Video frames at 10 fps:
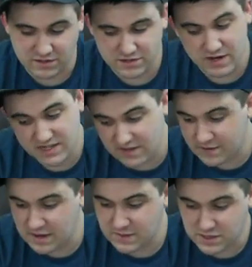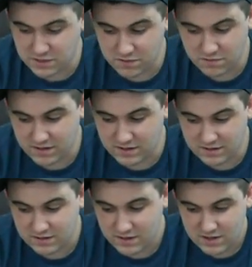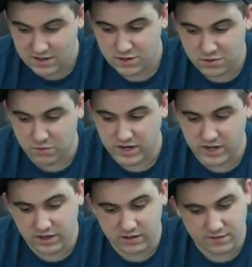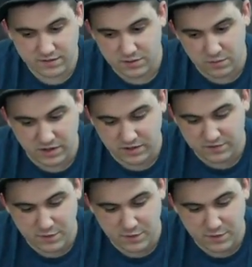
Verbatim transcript: still strength seven AP two and three three